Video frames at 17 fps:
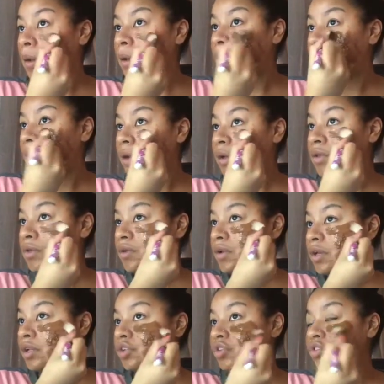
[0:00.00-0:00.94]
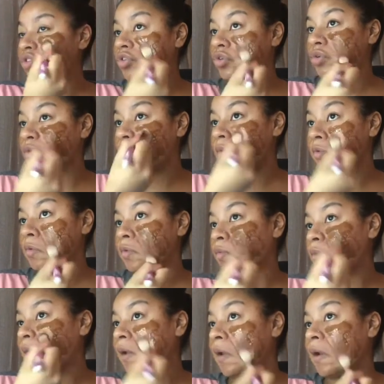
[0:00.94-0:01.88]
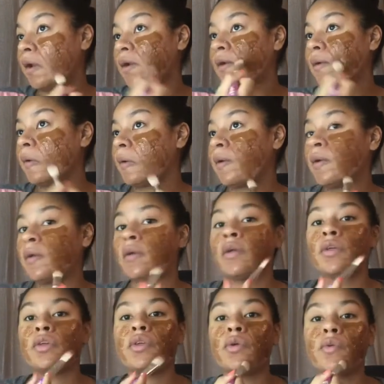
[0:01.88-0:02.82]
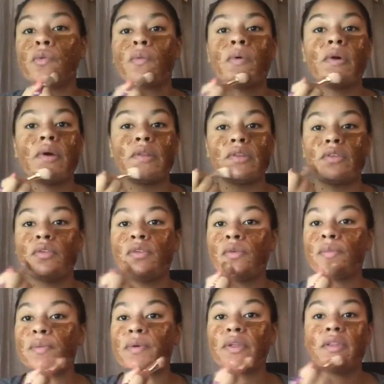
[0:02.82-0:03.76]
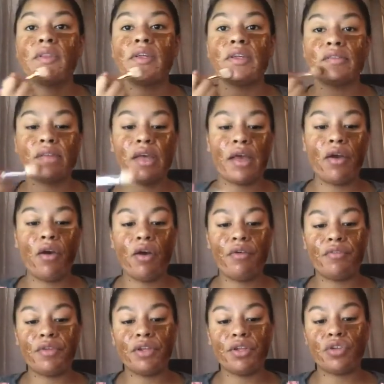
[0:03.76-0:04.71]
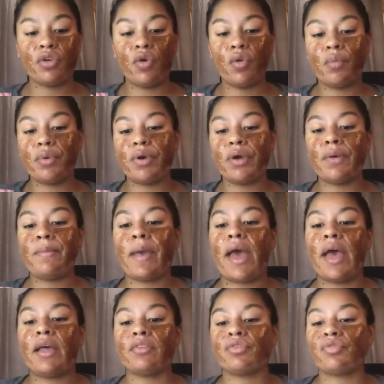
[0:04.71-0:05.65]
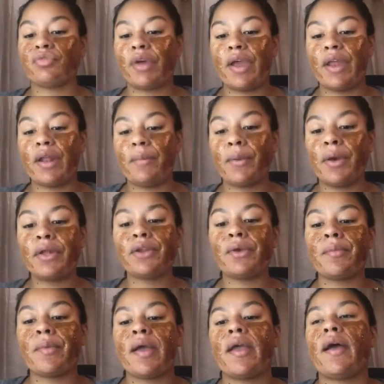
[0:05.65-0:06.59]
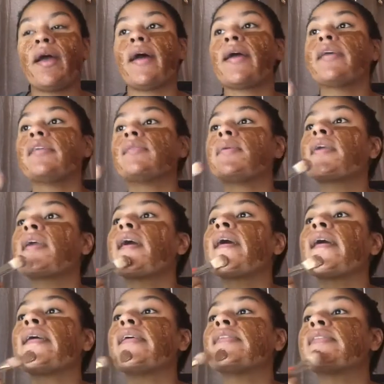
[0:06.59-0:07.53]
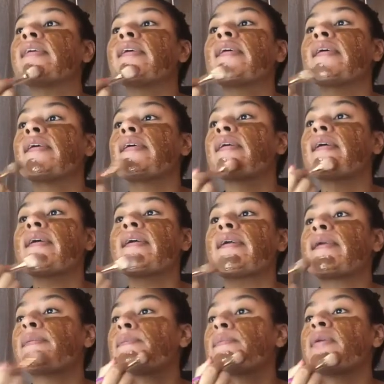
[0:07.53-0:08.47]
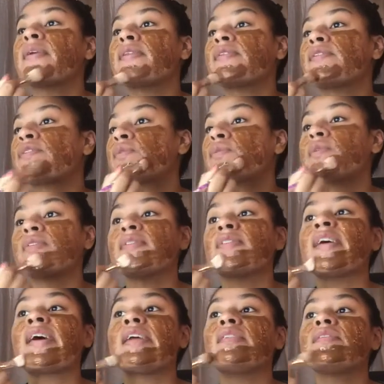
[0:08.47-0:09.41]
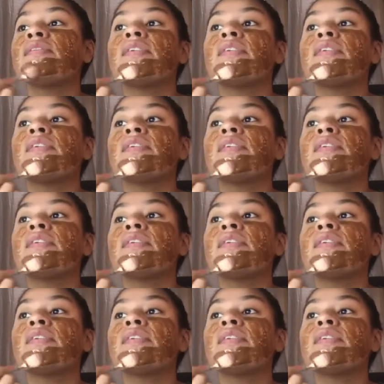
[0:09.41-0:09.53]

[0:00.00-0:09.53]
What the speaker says: Now you can choose where you want to put this. I often don't put masks right up under my eyes because it can be too intense.